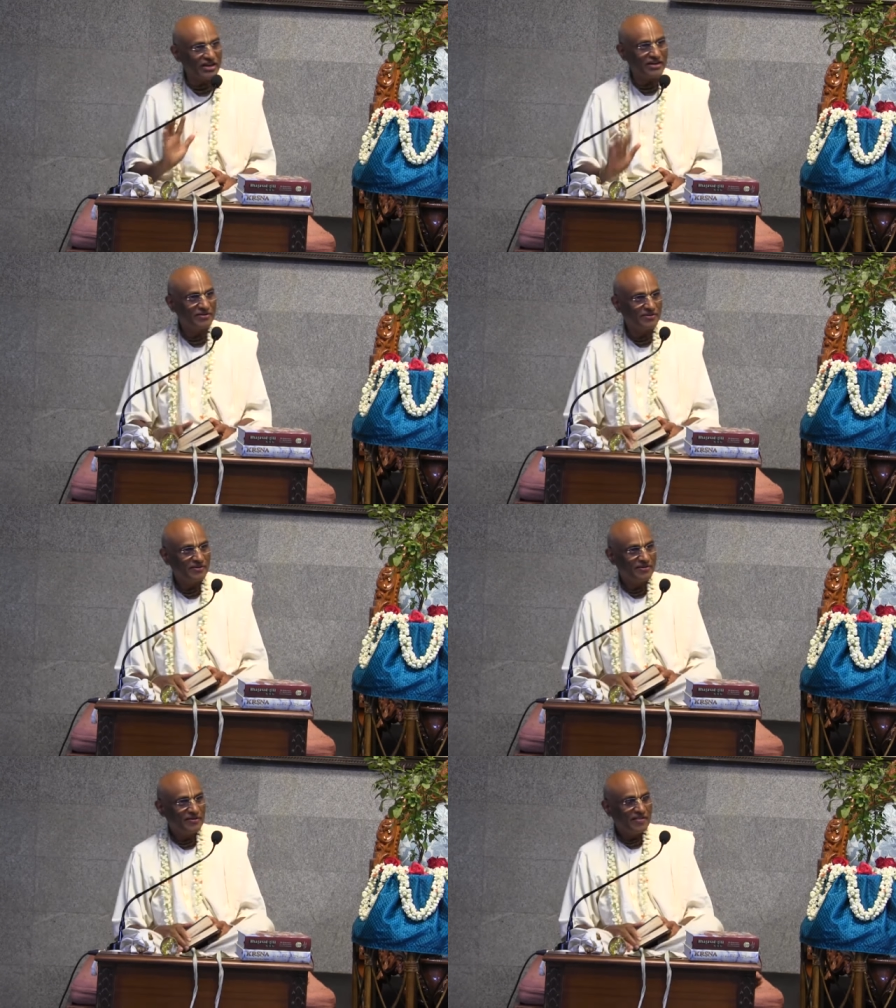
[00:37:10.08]
way,
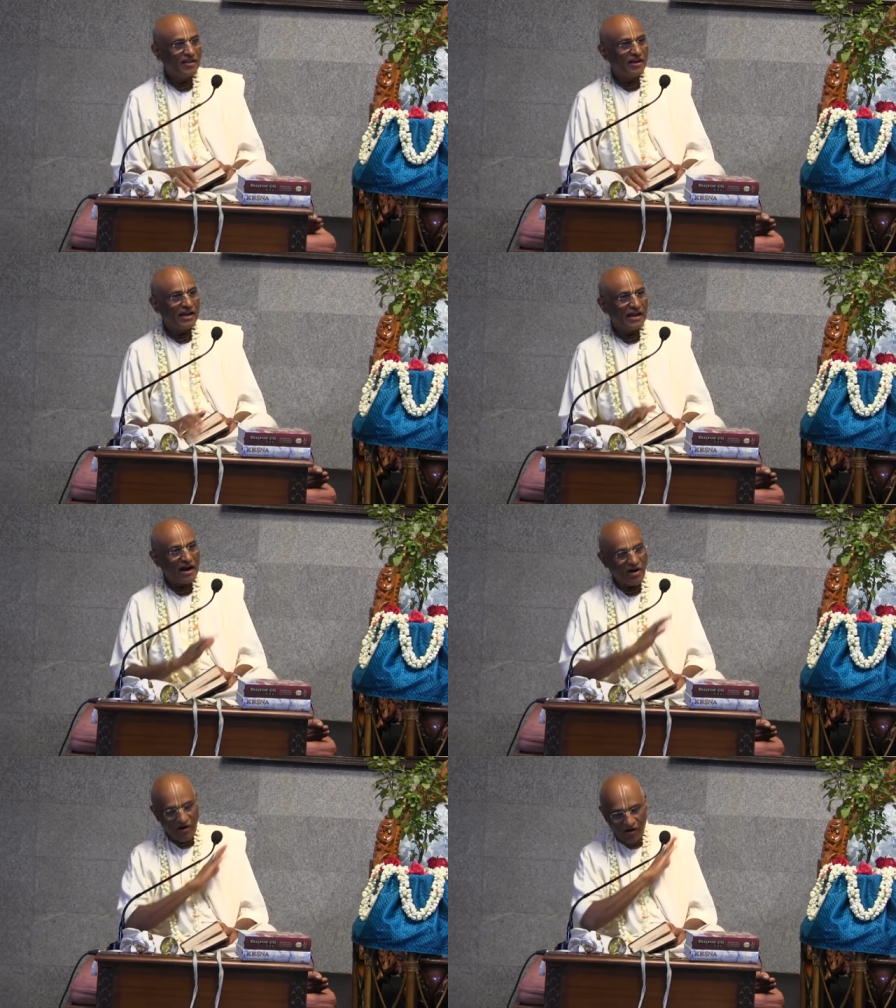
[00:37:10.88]

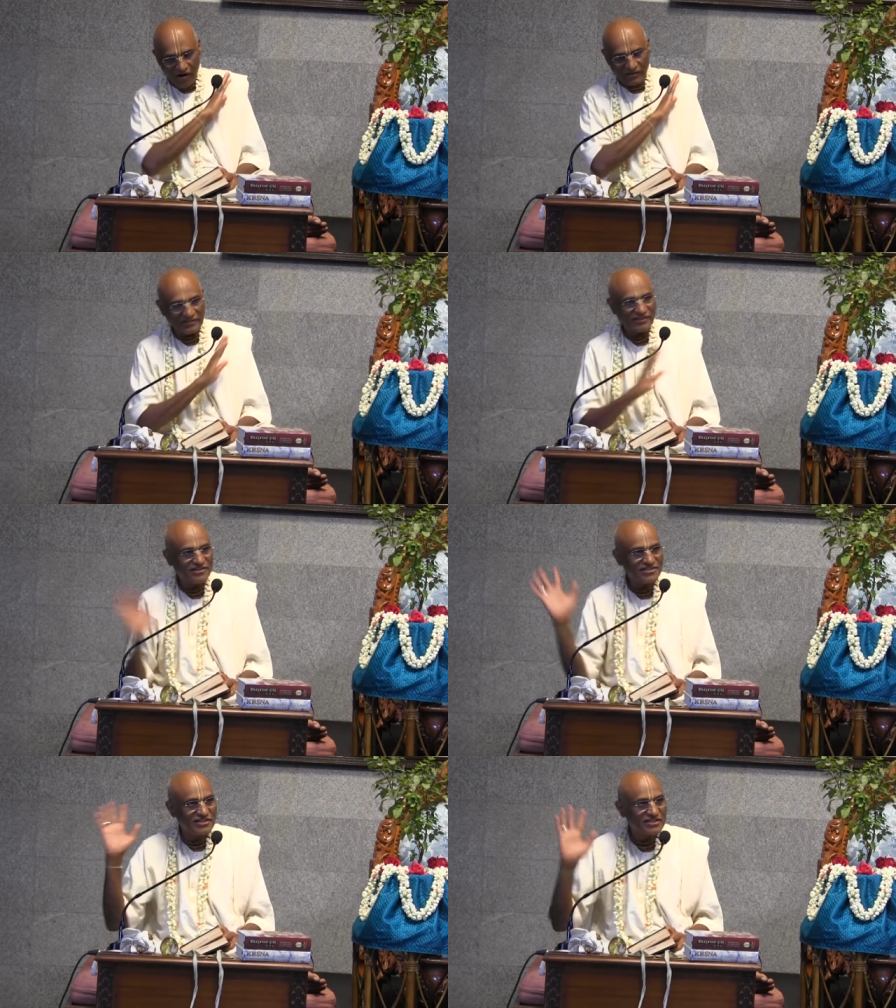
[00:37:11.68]
all the
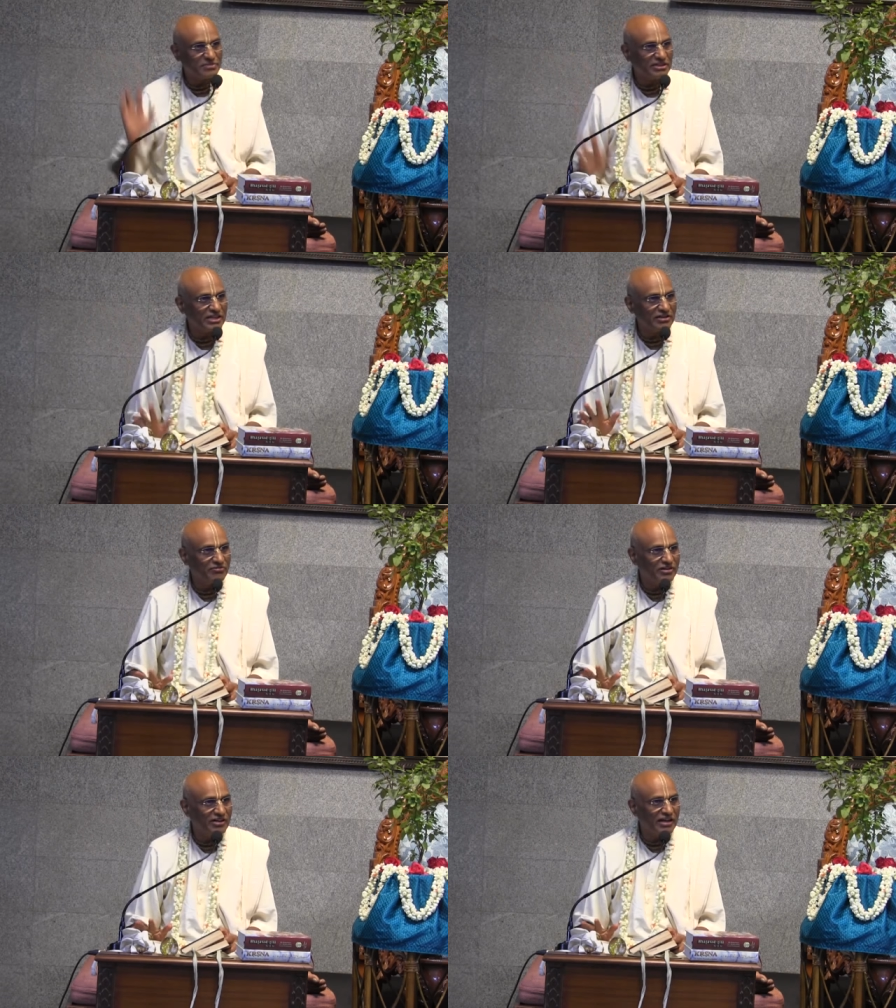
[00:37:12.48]
things in this
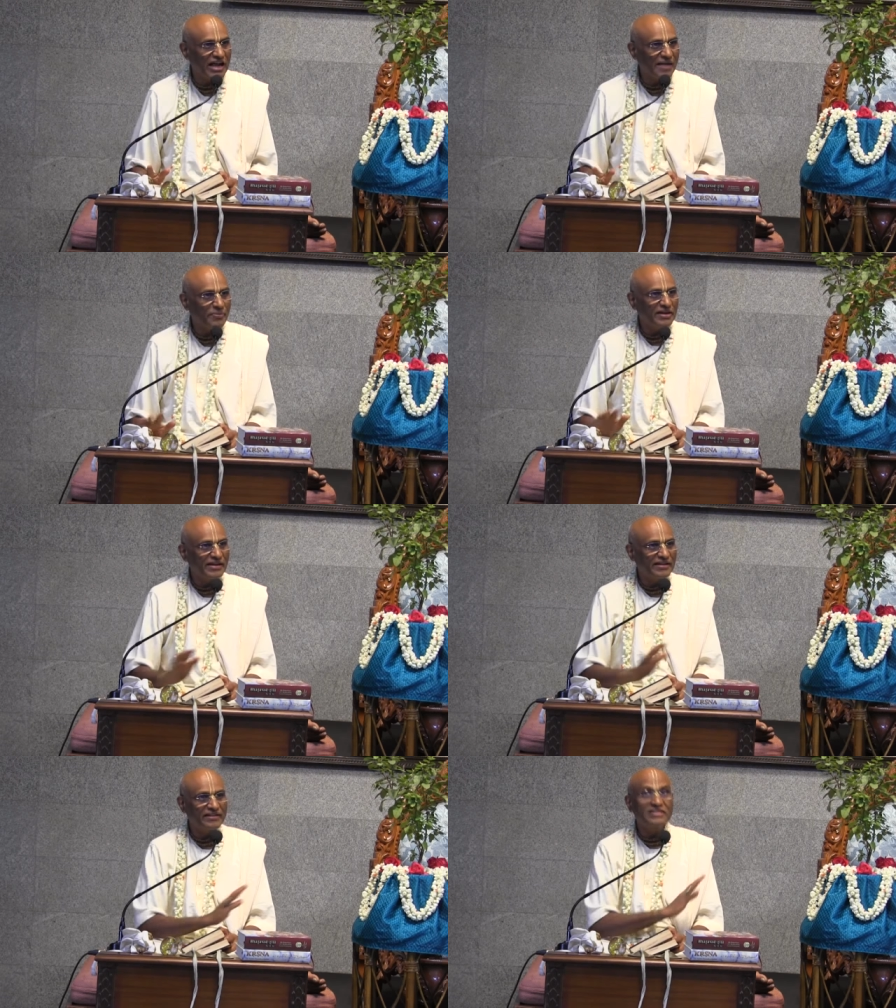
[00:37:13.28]
material world are
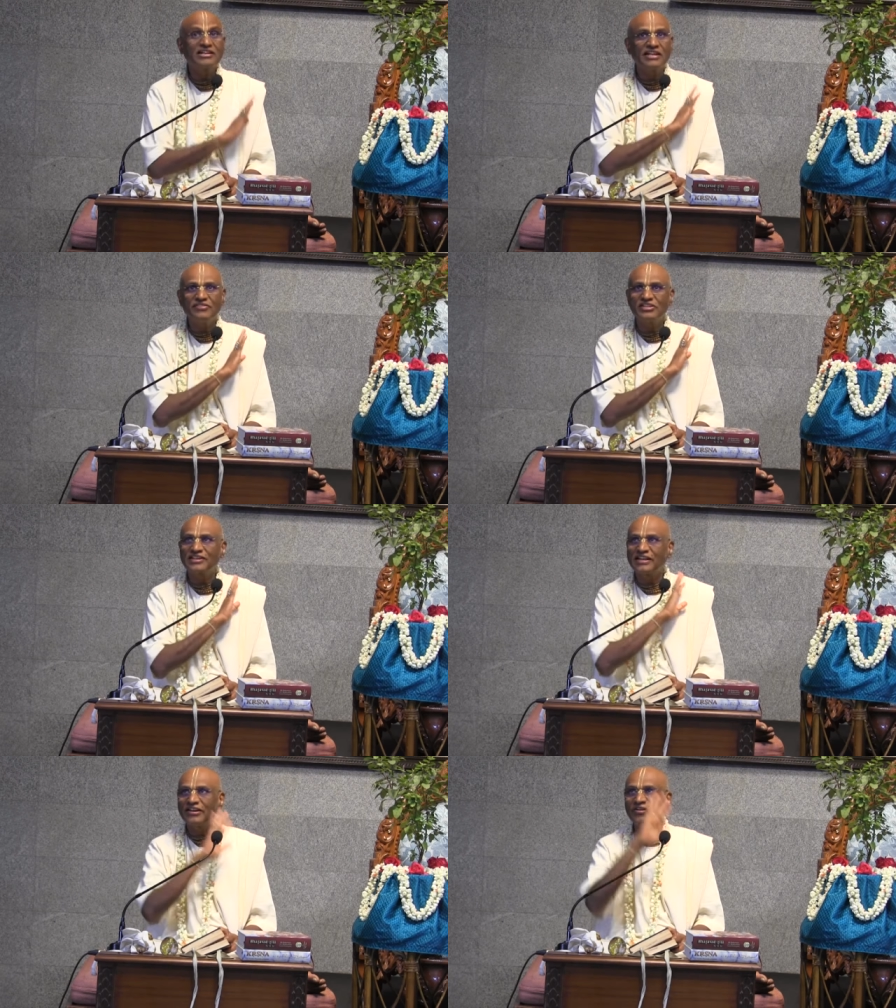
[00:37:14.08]
happening in this TV
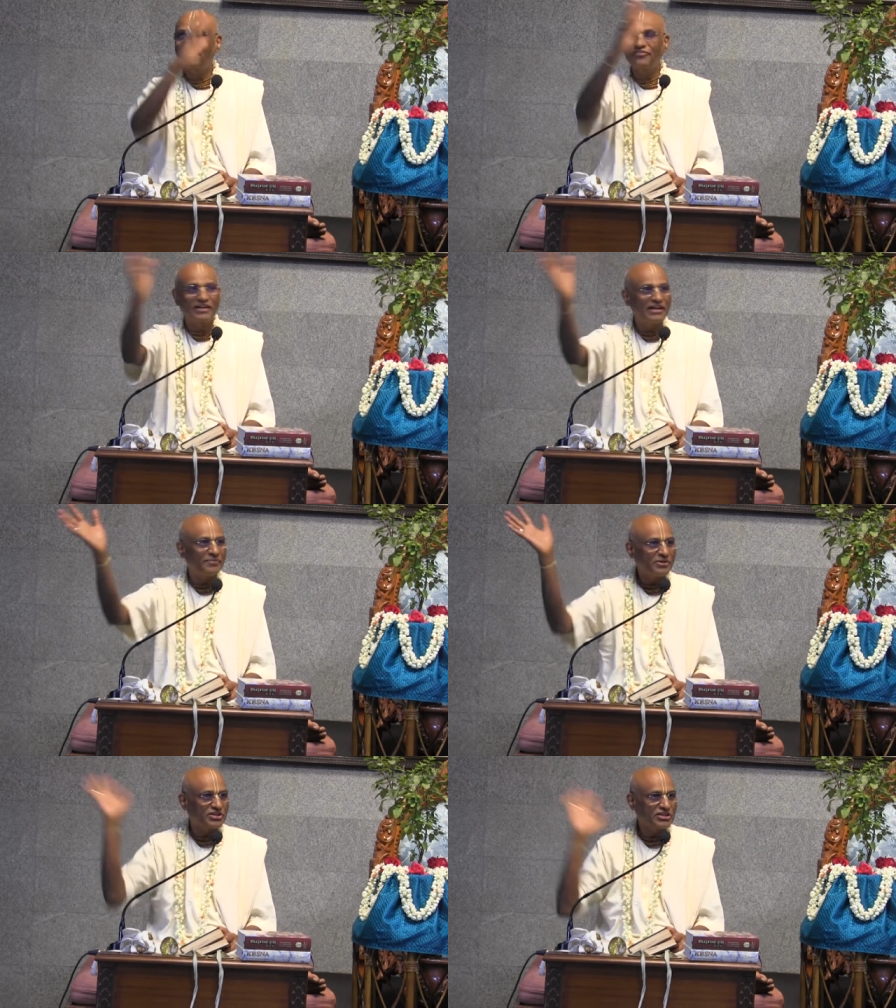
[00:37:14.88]
screen of
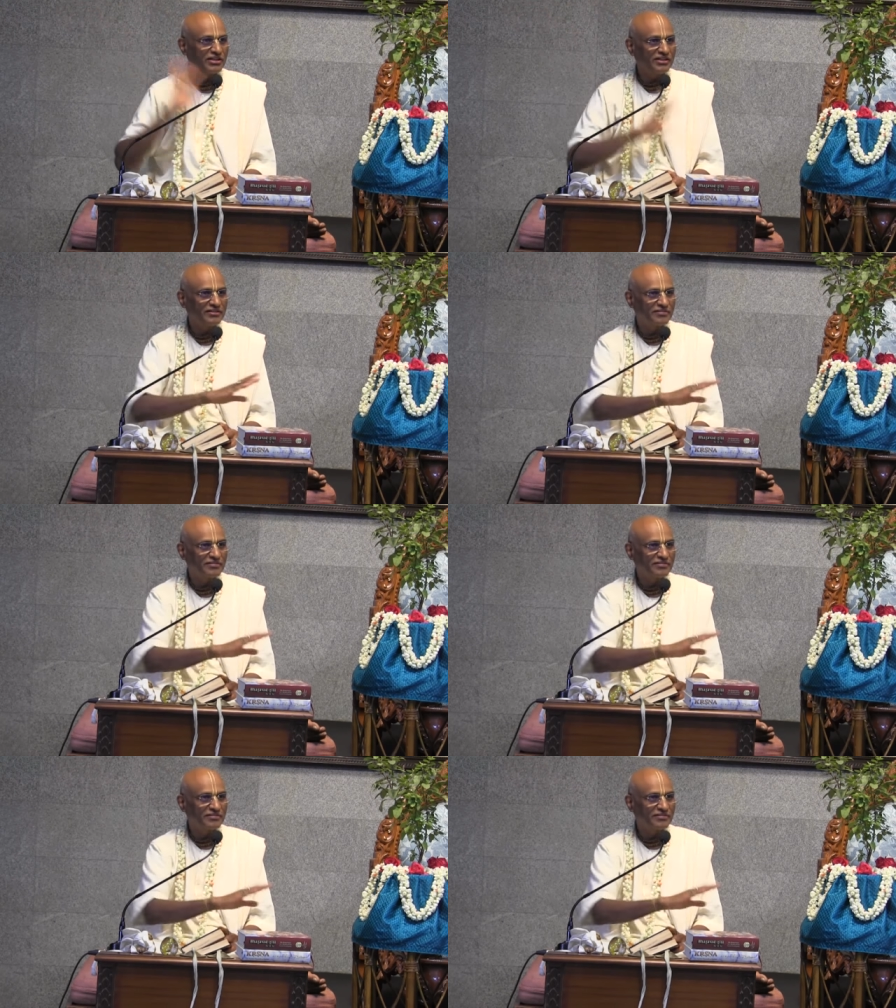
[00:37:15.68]
three-dimensional